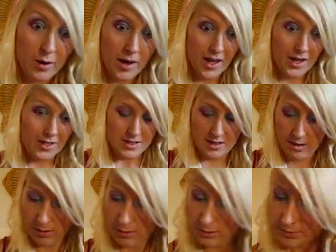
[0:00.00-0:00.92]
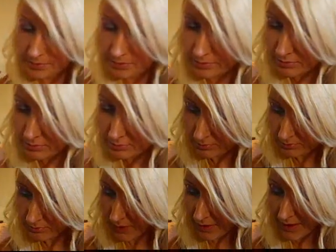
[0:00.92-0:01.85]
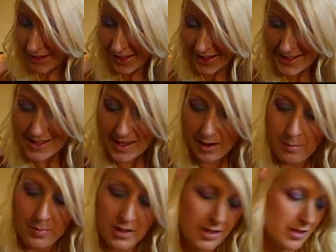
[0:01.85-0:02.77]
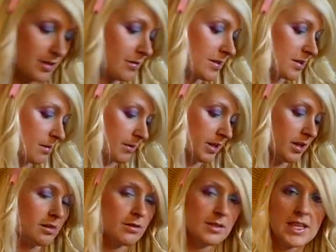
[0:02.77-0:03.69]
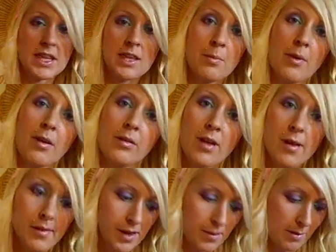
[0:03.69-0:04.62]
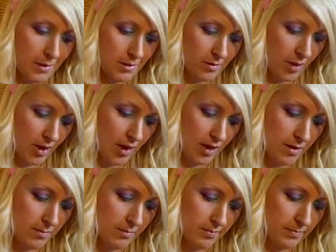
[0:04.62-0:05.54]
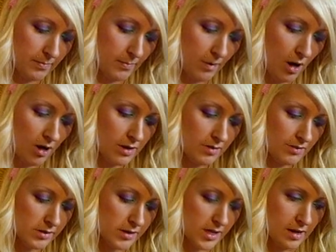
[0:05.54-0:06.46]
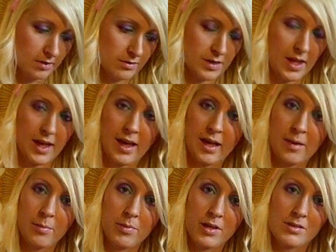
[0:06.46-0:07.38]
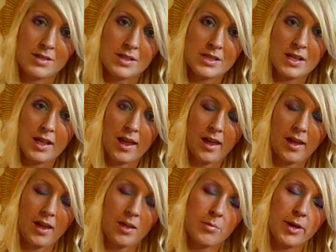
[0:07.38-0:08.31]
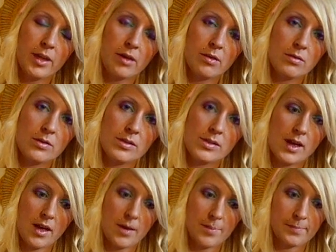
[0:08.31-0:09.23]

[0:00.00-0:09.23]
Okay, so the next thing I'm going to do is I'm going to use Emo. Now, Emo, all of the shadows that I'm using today can be used